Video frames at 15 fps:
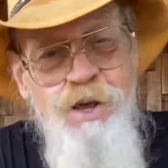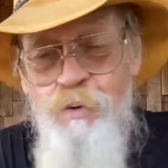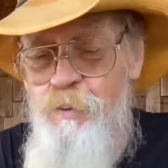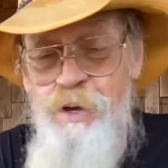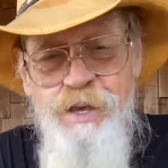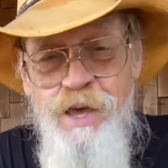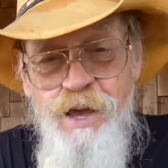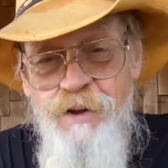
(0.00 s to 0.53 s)

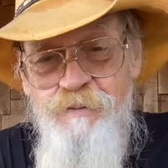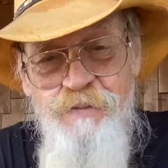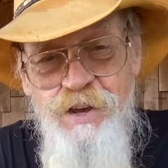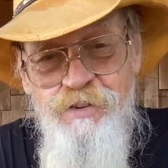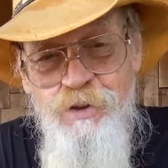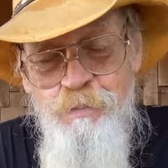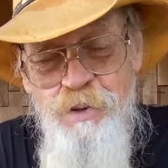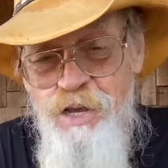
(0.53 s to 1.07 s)
We can't
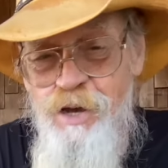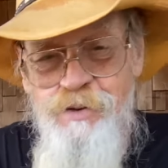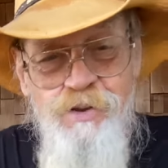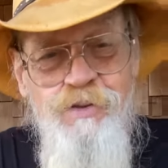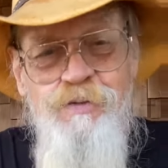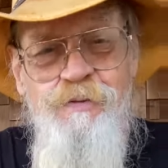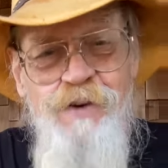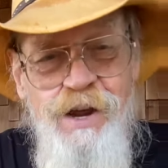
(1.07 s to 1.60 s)
fix it because
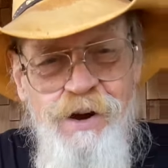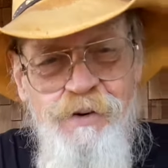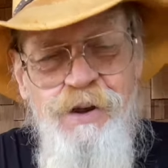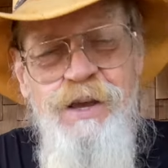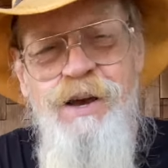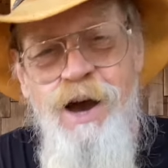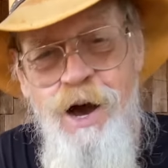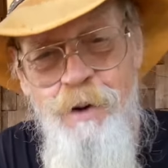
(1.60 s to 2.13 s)
it's very
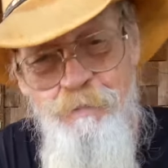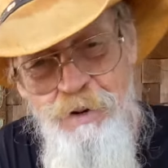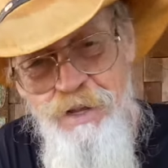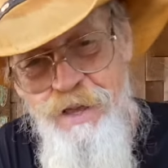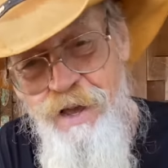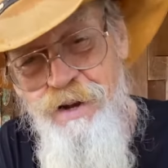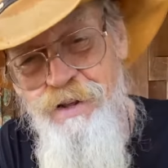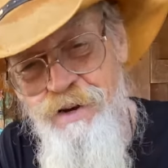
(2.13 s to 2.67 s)

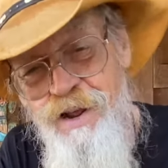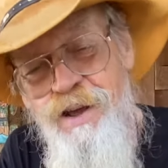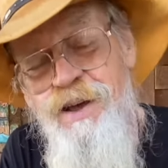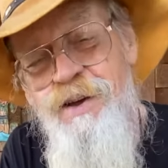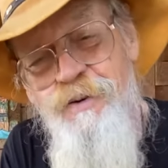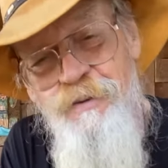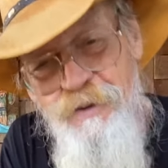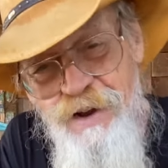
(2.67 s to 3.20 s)
complicated.
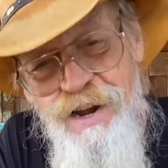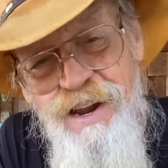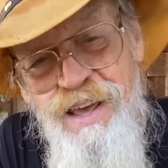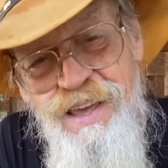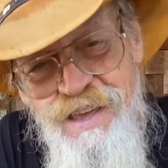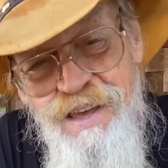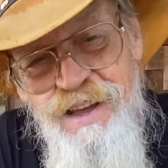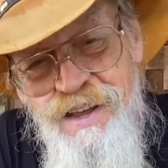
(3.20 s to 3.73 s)
Really?